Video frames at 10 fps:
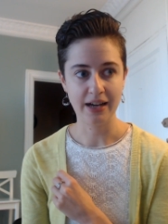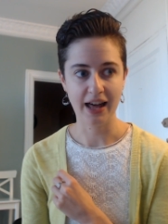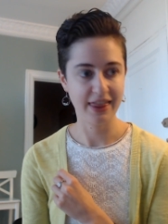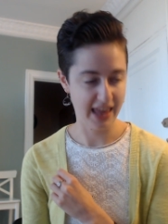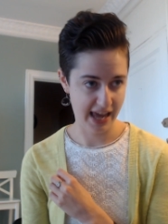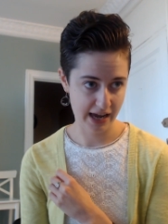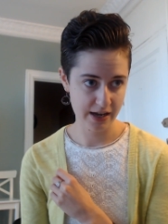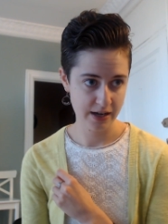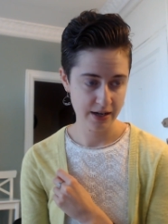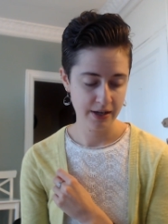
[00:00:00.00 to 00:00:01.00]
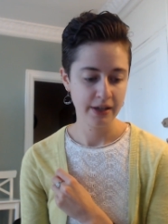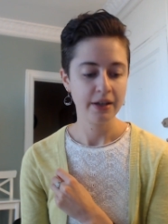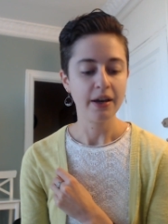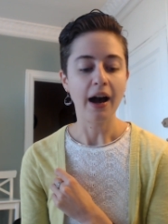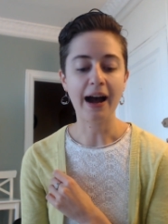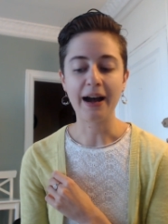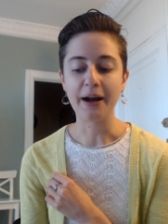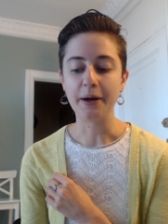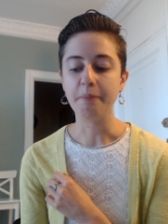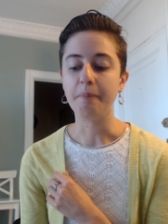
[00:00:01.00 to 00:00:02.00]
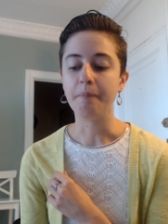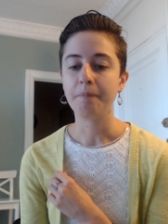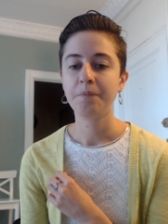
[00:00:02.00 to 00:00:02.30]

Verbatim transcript: I think. Um,